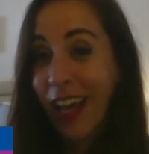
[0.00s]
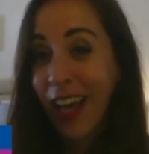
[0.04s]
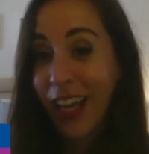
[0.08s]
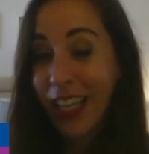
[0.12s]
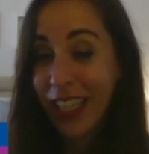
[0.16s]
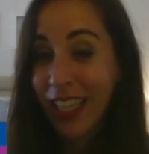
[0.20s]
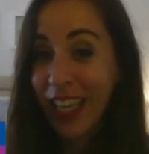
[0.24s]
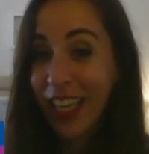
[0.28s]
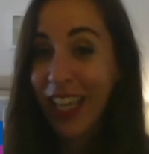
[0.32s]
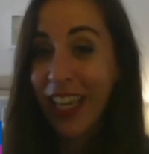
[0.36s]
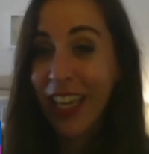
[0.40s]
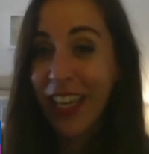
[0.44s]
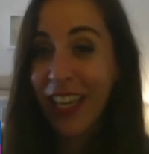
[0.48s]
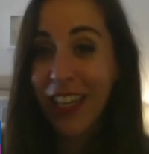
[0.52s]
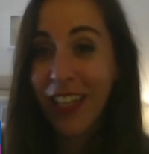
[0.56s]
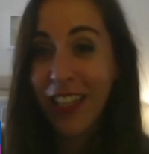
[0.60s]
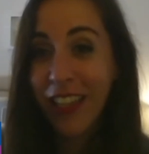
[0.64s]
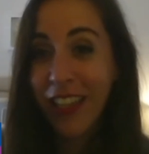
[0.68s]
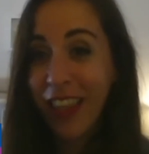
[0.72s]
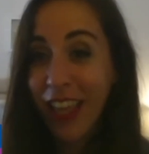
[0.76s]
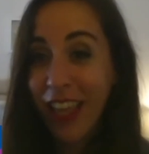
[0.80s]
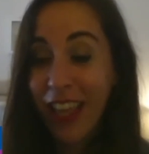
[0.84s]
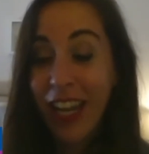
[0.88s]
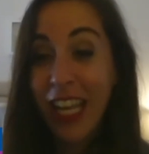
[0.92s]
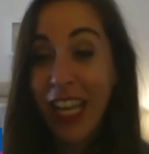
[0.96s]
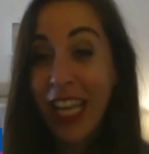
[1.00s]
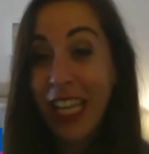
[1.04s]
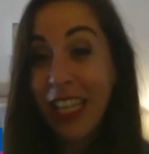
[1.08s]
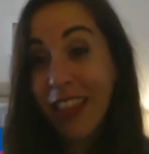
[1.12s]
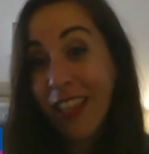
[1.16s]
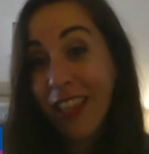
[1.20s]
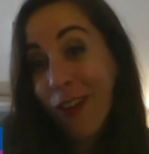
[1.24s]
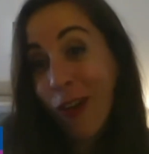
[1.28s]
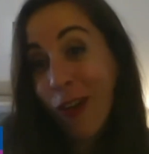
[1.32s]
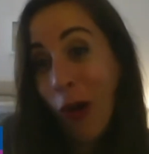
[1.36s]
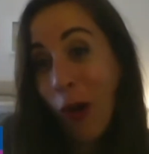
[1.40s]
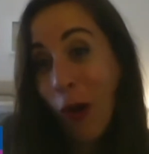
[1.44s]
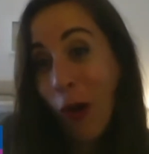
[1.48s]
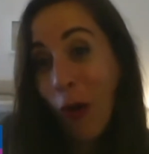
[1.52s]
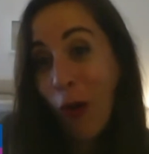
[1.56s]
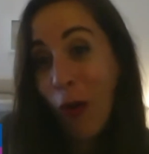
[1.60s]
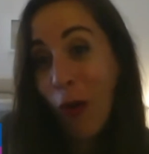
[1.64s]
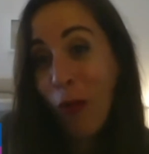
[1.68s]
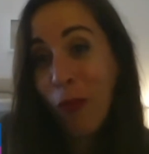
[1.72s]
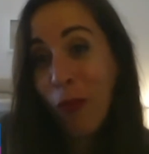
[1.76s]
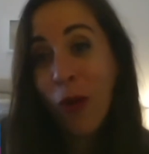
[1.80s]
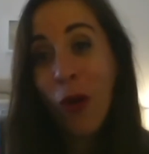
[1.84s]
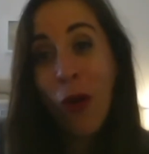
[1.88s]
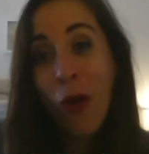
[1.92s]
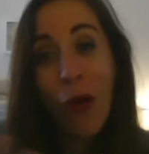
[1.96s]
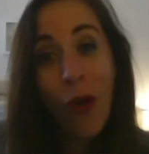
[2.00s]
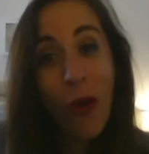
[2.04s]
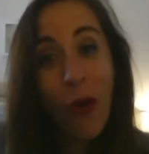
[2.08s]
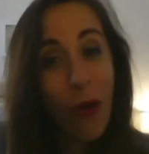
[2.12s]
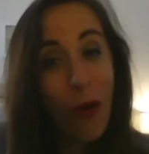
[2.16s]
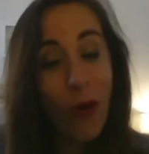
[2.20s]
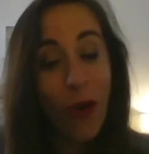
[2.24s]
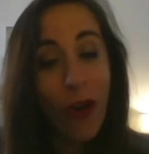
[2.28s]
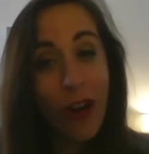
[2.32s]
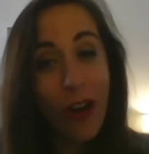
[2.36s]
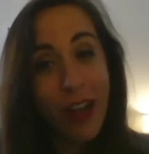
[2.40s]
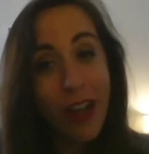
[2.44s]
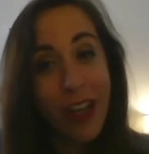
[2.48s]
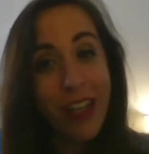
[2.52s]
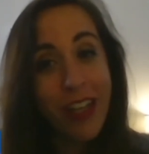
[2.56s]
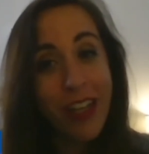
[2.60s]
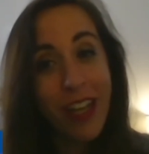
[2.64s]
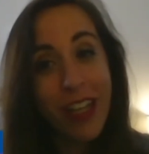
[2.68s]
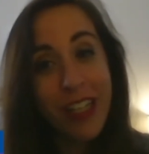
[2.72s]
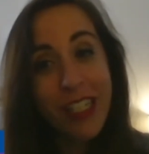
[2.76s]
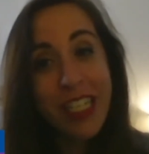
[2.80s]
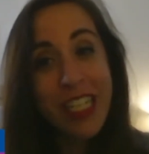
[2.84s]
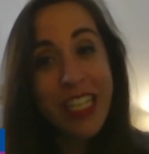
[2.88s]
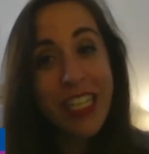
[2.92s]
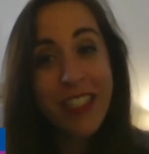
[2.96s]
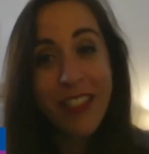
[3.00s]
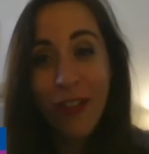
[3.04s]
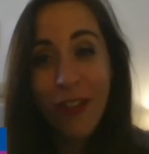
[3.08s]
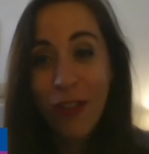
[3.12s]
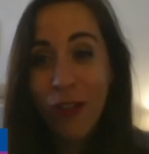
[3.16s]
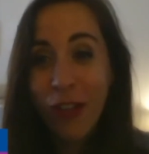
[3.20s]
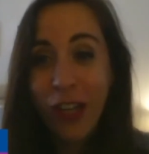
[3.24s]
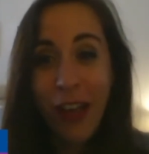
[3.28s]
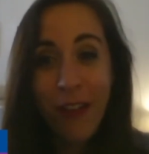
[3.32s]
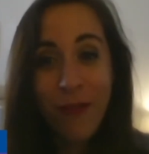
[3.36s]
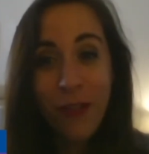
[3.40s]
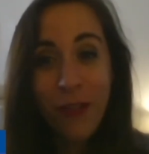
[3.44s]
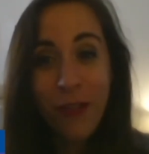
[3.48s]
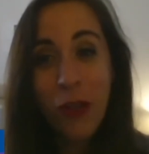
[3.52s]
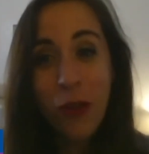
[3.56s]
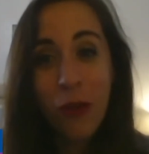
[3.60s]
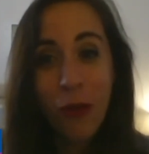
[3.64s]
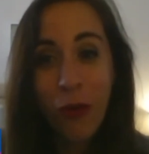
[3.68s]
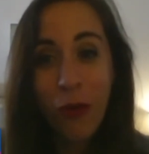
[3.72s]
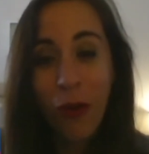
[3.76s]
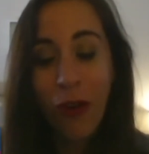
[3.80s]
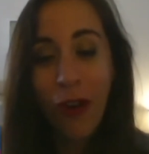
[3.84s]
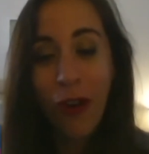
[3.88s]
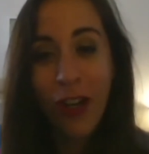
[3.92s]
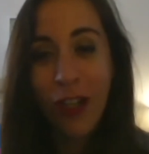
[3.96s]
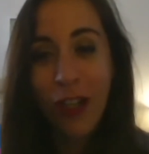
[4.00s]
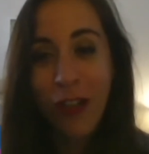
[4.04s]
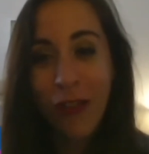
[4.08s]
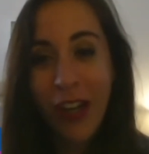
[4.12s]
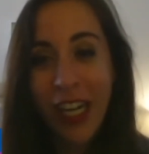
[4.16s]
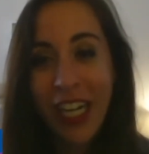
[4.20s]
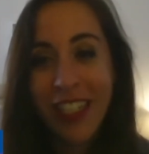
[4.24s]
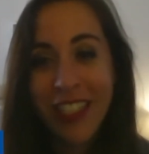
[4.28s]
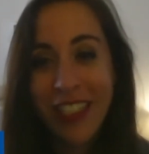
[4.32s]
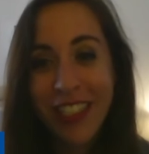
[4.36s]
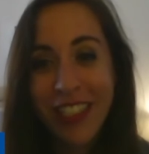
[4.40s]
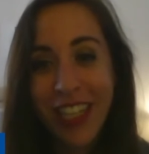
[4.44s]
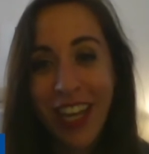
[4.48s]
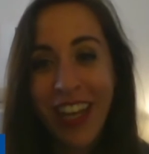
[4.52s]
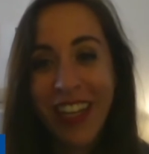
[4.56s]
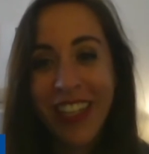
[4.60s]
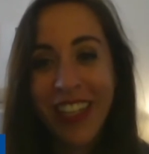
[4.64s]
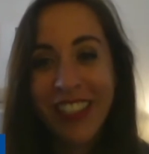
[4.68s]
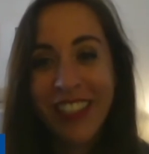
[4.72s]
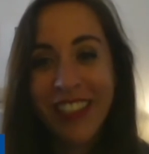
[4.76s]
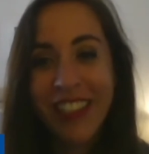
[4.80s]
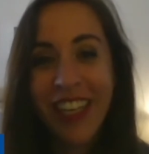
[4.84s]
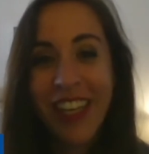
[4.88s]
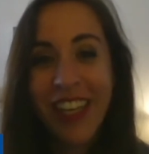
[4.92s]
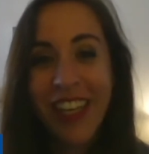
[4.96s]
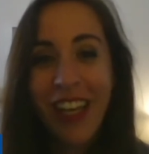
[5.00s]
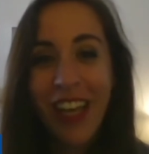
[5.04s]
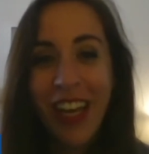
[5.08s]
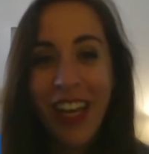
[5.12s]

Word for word: a kid that in their home or a, a niece or nephew or a grandchild.